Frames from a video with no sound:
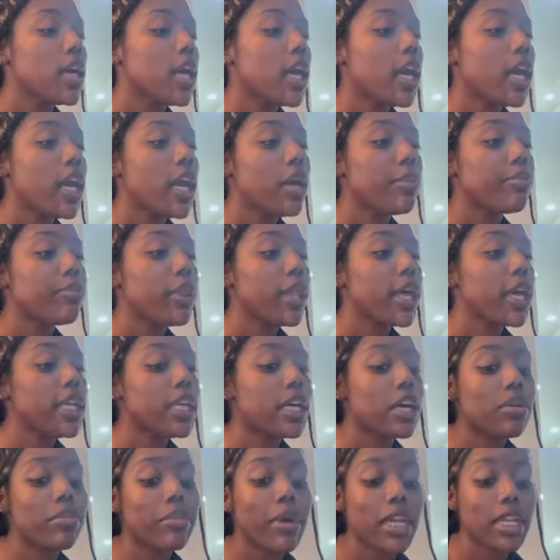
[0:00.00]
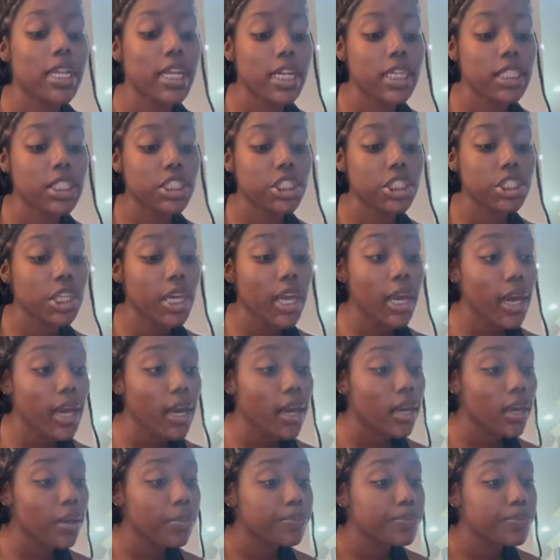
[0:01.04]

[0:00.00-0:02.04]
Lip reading: and plan out my next check.